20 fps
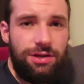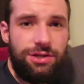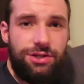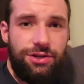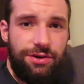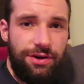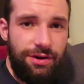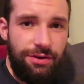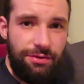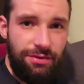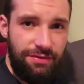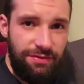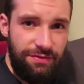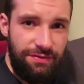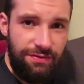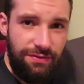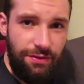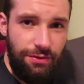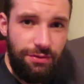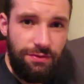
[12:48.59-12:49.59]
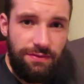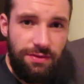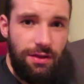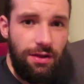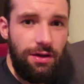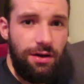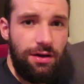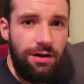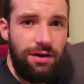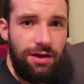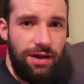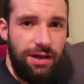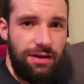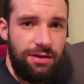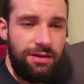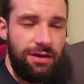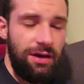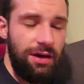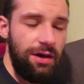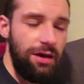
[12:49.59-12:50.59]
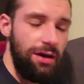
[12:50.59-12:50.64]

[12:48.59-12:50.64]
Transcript: I turned into a food vlog, and